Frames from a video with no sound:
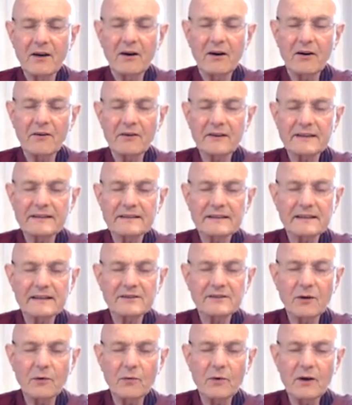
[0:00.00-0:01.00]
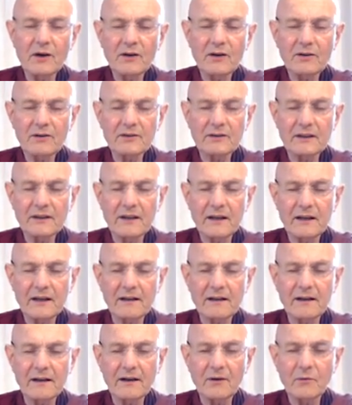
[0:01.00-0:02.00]
or is this a
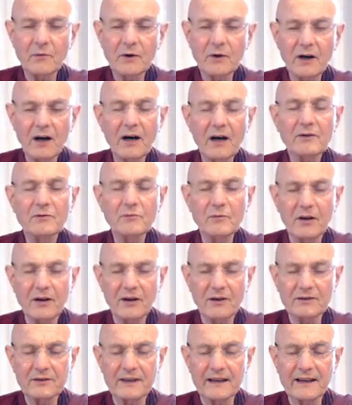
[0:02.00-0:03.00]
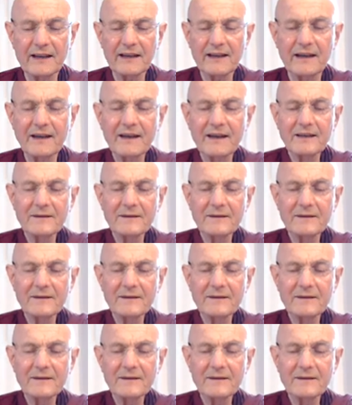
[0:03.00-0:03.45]
unworldly,